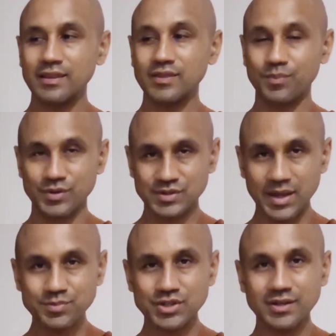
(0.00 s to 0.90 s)
the
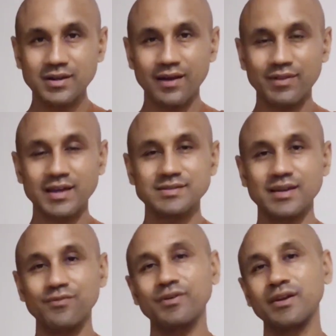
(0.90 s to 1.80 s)
perception of that
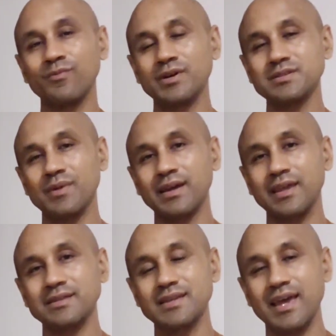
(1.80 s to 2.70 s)
suffering in one's mind
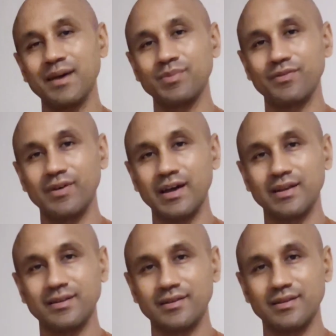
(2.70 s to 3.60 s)
gets
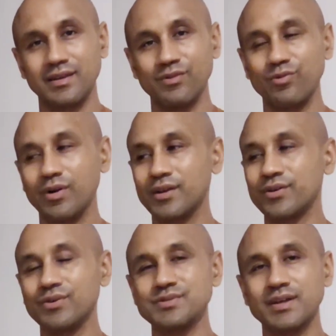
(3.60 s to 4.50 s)
amplified if one
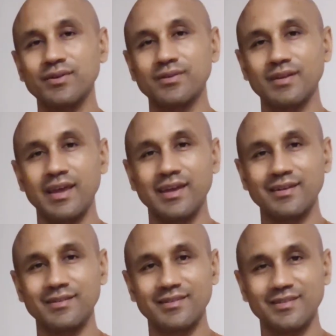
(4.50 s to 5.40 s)
goes out
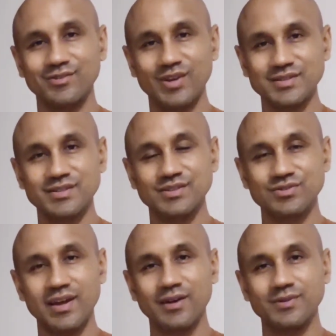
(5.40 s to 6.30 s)
and tries to
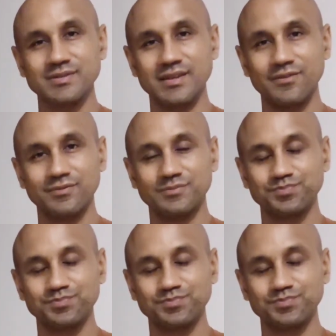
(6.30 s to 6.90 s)
distract oneself.